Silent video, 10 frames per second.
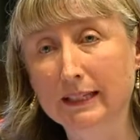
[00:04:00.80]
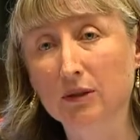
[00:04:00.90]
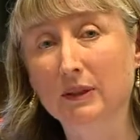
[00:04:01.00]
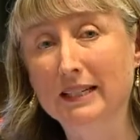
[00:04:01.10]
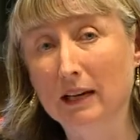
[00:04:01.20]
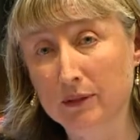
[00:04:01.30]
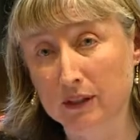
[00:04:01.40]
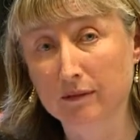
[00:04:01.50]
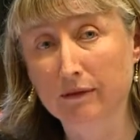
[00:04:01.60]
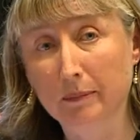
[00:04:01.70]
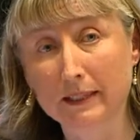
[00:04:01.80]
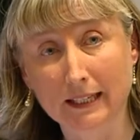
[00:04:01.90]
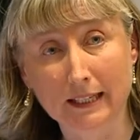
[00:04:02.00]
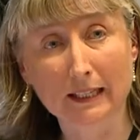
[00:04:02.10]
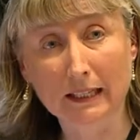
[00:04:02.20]
to adapt it for
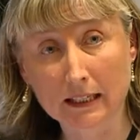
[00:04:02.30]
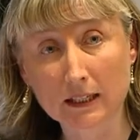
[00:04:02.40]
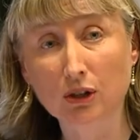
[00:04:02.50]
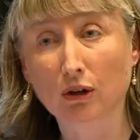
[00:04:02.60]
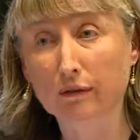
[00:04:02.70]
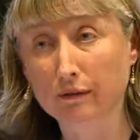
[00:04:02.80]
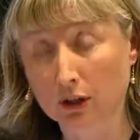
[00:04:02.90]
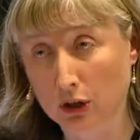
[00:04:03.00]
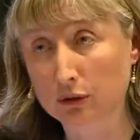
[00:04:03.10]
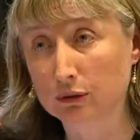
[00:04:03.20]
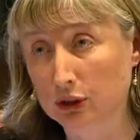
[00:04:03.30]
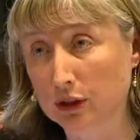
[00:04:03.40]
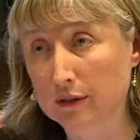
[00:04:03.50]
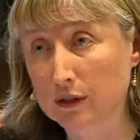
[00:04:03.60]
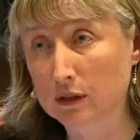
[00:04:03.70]
particular needs of local
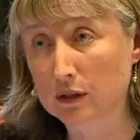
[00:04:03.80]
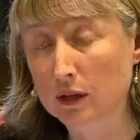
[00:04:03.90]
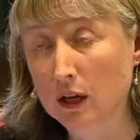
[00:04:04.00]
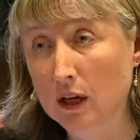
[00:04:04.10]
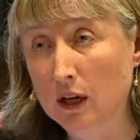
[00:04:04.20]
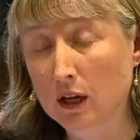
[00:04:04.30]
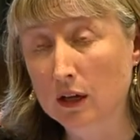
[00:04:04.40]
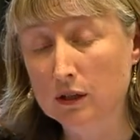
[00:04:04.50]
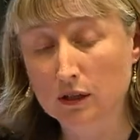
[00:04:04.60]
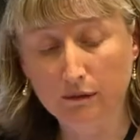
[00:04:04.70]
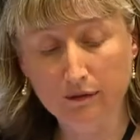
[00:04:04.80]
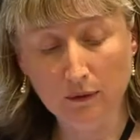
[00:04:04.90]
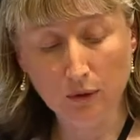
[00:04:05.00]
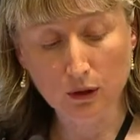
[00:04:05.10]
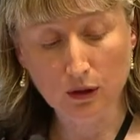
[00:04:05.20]
services. So the
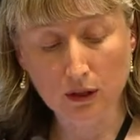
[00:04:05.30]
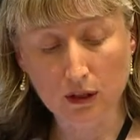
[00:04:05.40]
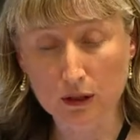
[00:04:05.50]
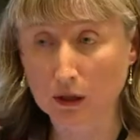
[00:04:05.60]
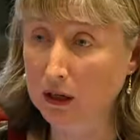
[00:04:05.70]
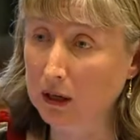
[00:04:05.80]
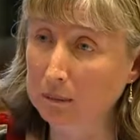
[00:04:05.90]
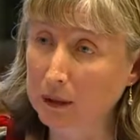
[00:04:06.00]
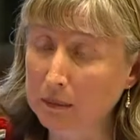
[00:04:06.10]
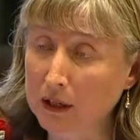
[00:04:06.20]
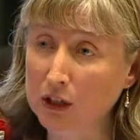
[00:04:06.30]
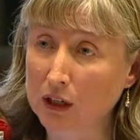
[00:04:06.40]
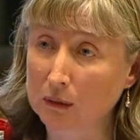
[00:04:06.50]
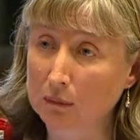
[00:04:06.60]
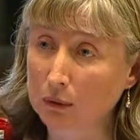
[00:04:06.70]
framework is big picture
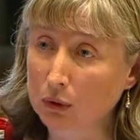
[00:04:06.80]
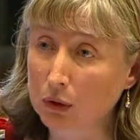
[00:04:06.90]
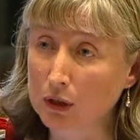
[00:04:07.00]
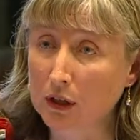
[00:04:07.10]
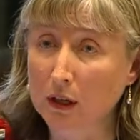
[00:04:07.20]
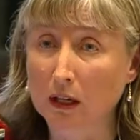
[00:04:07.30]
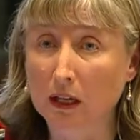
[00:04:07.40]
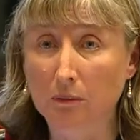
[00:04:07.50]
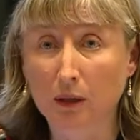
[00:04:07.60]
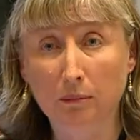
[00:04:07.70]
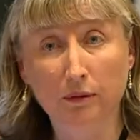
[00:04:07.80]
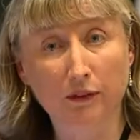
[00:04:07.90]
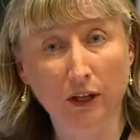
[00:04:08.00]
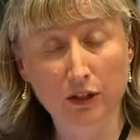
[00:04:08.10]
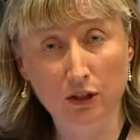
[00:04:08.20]
and broad and
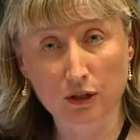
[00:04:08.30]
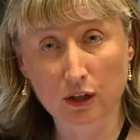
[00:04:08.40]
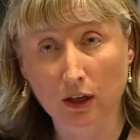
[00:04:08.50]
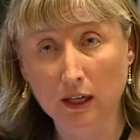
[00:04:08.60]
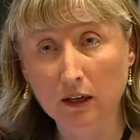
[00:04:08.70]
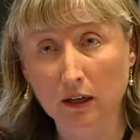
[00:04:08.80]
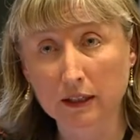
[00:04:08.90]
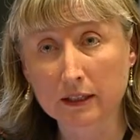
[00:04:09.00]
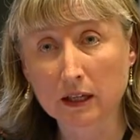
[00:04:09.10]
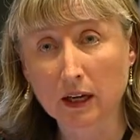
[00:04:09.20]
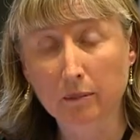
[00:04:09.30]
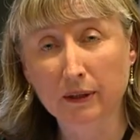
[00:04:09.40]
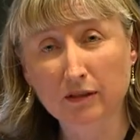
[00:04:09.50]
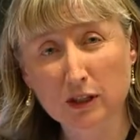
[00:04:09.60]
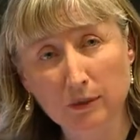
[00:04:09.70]
provides those guidelines,
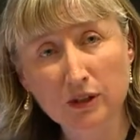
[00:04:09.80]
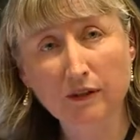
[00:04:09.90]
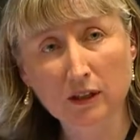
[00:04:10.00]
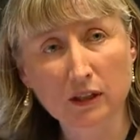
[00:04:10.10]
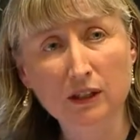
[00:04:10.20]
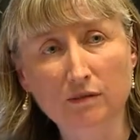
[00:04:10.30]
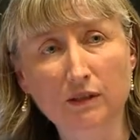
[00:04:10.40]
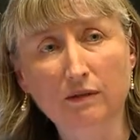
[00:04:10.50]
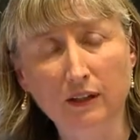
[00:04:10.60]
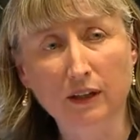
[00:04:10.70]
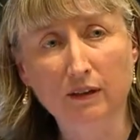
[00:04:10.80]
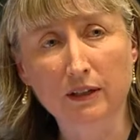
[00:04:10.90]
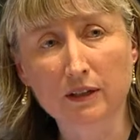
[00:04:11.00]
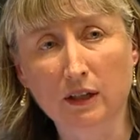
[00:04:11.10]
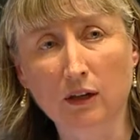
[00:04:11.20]
but there are specific needs of different
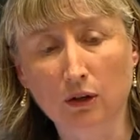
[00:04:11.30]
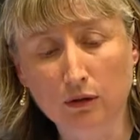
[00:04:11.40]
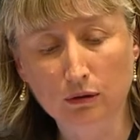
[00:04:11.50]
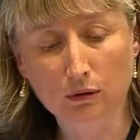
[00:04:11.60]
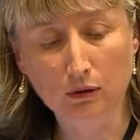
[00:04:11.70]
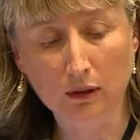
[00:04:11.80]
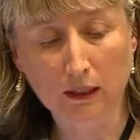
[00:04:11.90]
areas in local,